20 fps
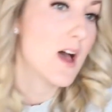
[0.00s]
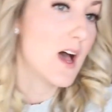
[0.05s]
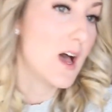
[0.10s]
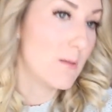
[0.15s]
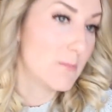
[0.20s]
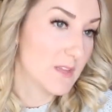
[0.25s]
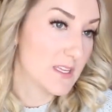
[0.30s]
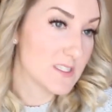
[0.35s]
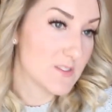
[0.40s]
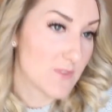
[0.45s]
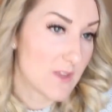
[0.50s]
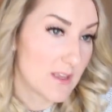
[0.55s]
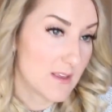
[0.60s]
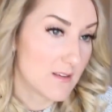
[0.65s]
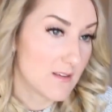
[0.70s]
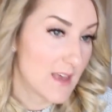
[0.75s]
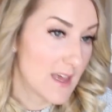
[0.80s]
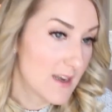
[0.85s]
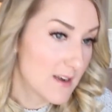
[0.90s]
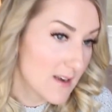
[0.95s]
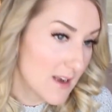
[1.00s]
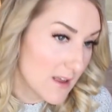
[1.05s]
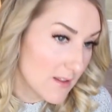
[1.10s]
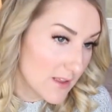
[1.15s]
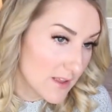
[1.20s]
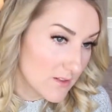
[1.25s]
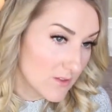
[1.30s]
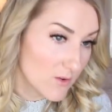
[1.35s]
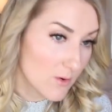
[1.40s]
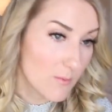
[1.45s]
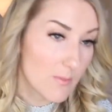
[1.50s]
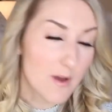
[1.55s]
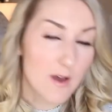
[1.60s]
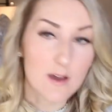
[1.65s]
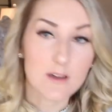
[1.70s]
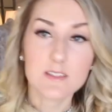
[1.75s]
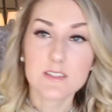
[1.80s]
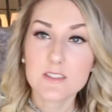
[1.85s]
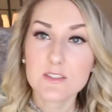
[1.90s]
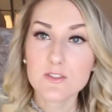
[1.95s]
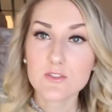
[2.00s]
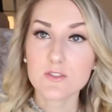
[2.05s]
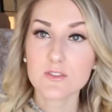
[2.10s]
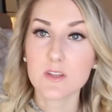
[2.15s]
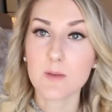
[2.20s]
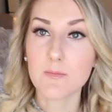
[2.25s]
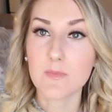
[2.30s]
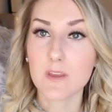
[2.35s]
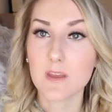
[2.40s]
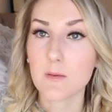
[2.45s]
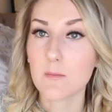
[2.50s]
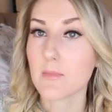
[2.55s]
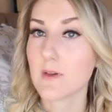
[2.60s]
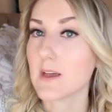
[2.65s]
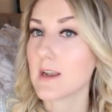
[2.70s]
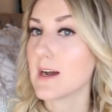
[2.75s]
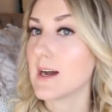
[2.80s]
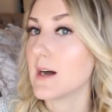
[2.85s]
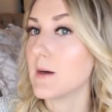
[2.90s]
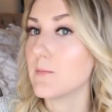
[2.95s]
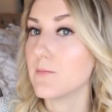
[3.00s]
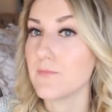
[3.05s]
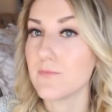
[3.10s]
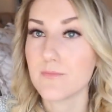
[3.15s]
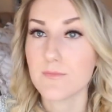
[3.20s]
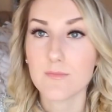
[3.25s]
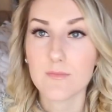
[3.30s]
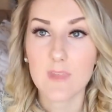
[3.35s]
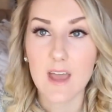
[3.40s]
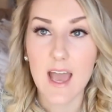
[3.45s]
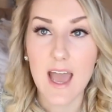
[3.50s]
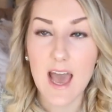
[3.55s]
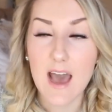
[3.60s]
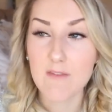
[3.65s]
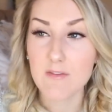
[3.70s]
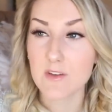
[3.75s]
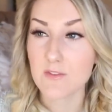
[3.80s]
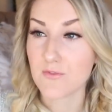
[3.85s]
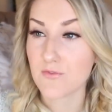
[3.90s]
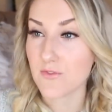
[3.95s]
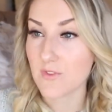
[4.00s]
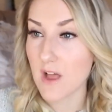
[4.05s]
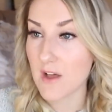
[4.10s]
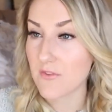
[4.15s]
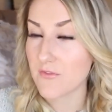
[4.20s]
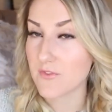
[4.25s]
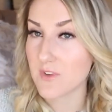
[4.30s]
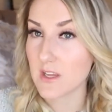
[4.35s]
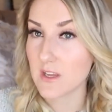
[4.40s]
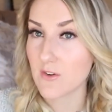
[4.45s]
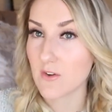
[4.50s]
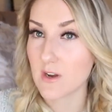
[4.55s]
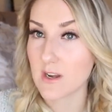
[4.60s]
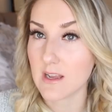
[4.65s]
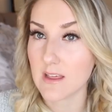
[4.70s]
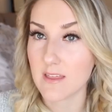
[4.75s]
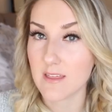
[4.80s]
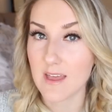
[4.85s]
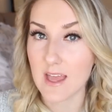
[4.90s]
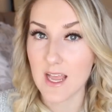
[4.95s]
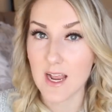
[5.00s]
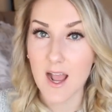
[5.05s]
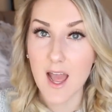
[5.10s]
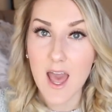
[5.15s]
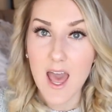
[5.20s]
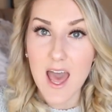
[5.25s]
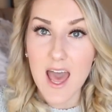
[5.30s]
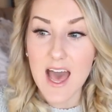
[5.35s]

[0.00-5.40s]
unless if I edited out like little pauses or something, but I haven't fluffed it or anything,